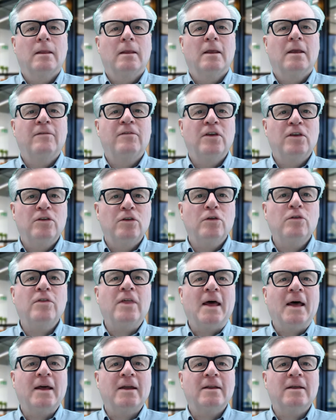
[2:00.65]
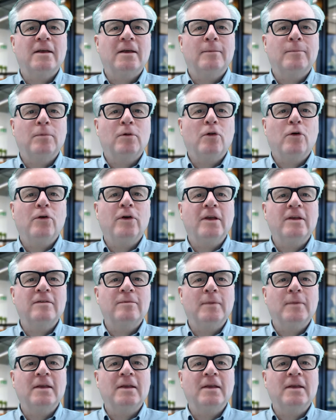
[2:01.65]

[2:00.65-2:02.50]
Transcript: If you do that, employees may